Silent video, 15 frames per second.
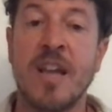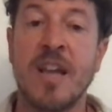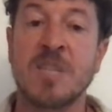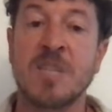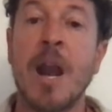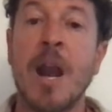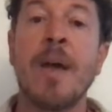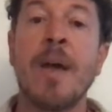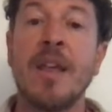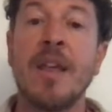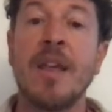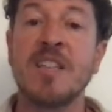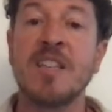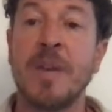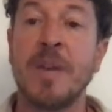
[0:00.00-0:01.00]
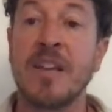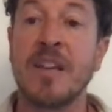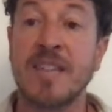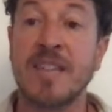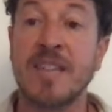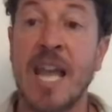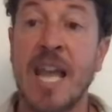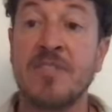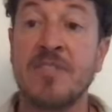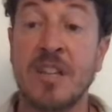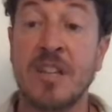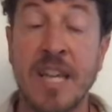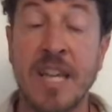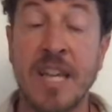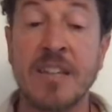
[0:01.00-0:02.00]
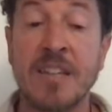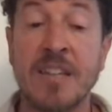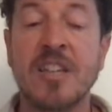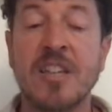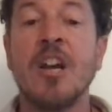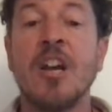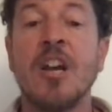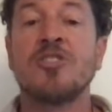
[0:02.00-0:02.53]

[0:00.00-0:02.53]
experiment is being saved to the disk.